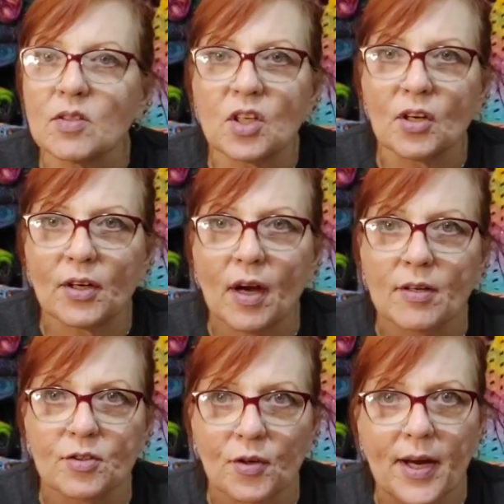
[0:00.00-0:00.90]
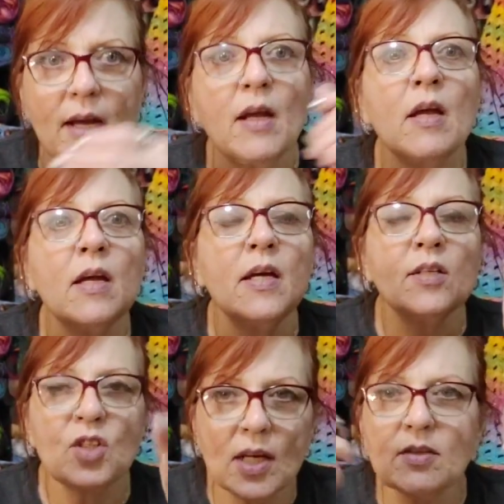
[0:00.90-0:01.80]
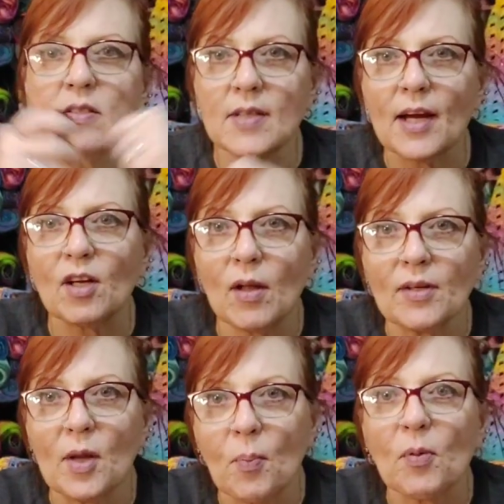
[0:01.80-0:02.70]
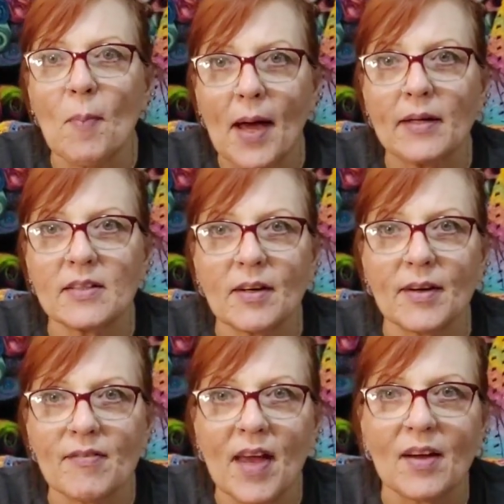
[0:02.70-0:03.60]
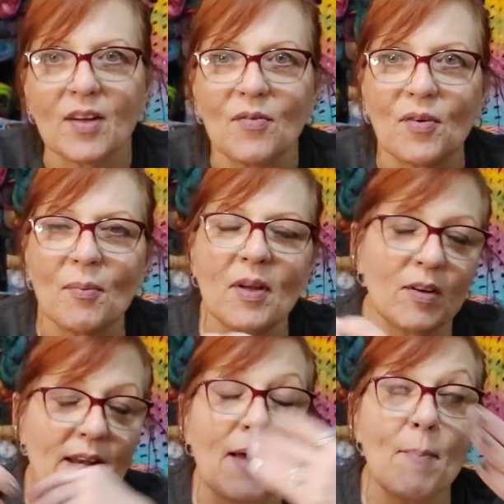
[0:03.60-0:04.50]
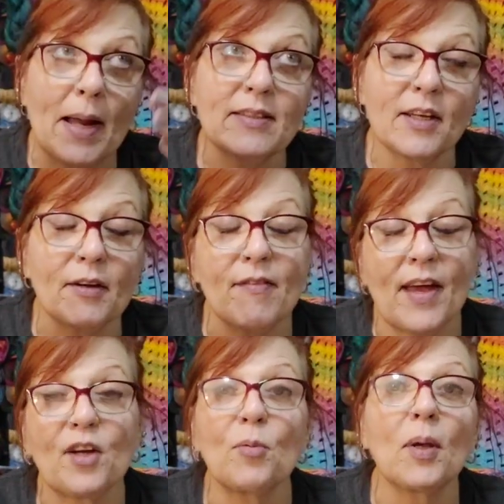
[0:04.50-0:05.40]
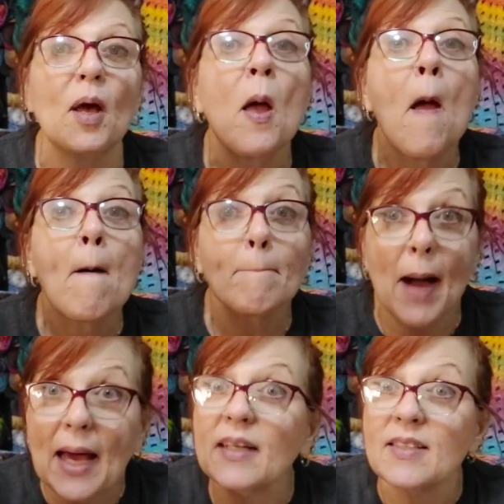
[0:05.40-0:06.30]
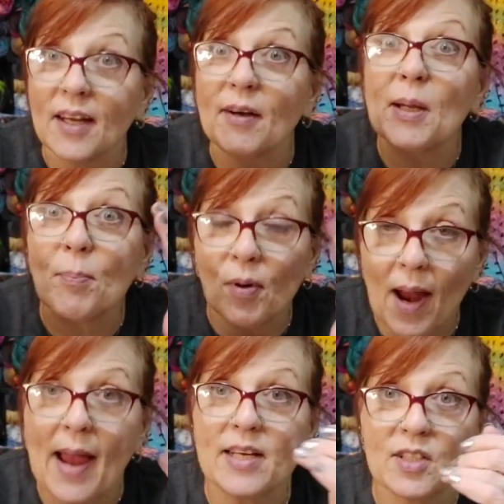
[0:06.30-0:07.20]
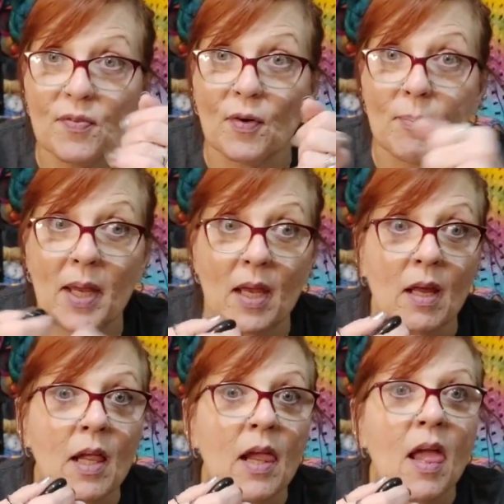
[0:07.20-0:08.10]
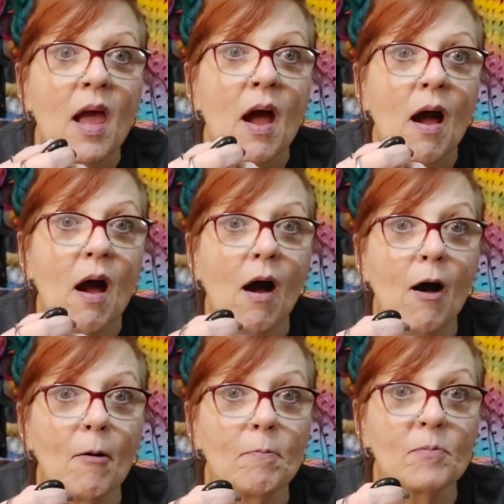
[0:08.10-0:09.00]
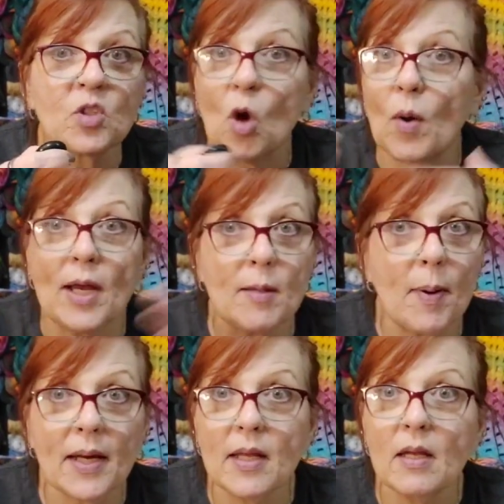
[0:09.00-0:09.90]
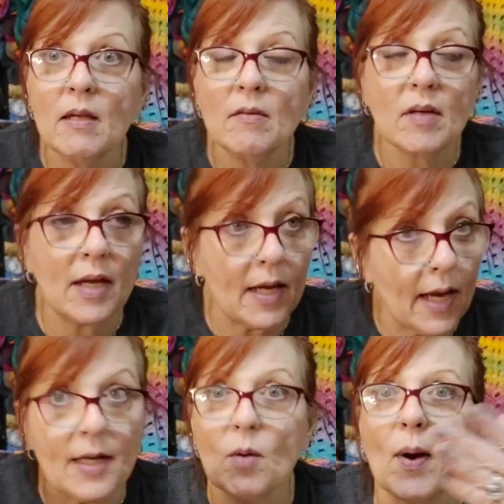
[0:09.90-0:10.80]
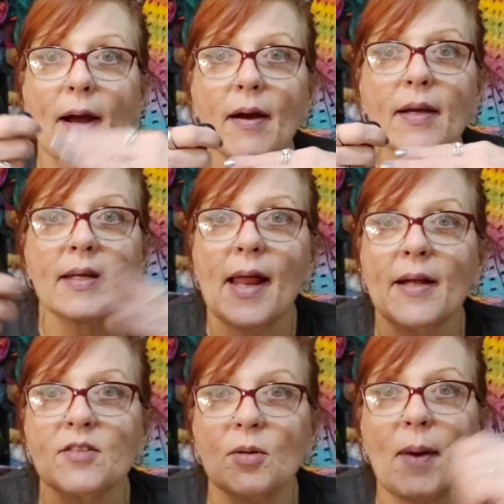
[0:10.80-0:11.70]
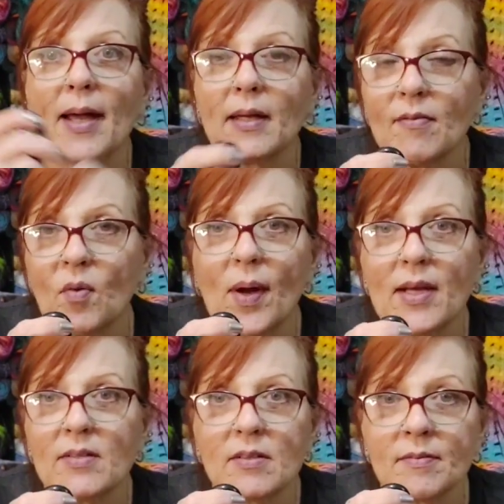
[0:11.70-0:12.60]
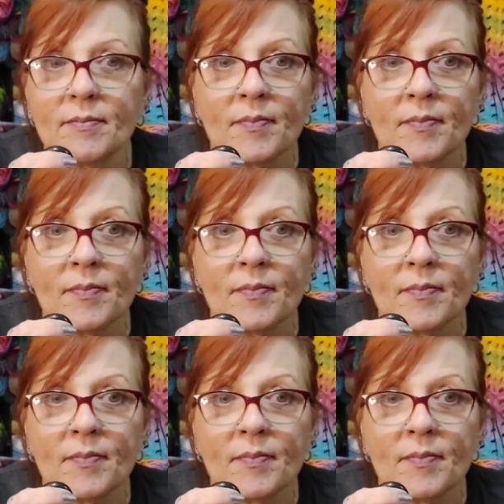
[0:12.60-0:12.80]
it to your country, chances are you'll end up with monetary value for, or not monetary value, but a monetary prize for me. Um, so anybody anywhere can enter my giveaways.